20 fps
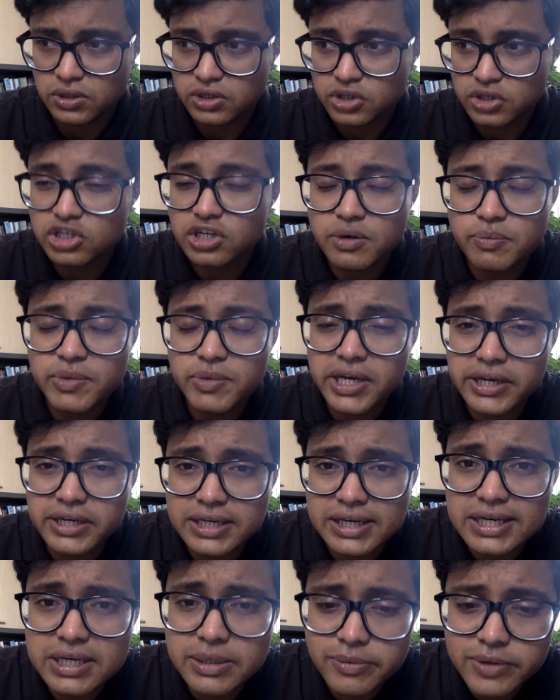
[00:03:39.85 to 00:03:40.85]
determinate
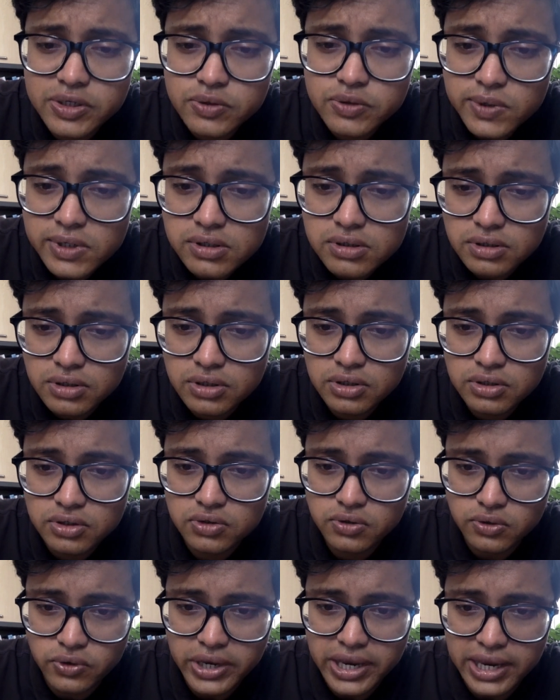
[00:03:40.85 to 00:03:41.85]
individuals
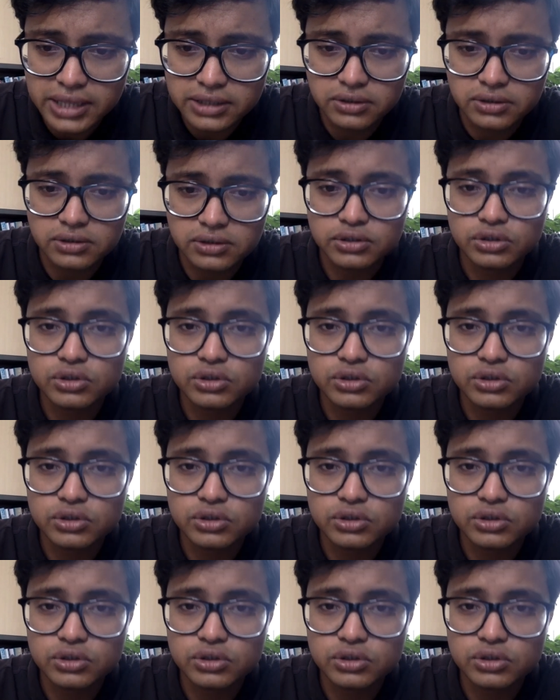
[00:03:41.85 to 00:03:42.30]
together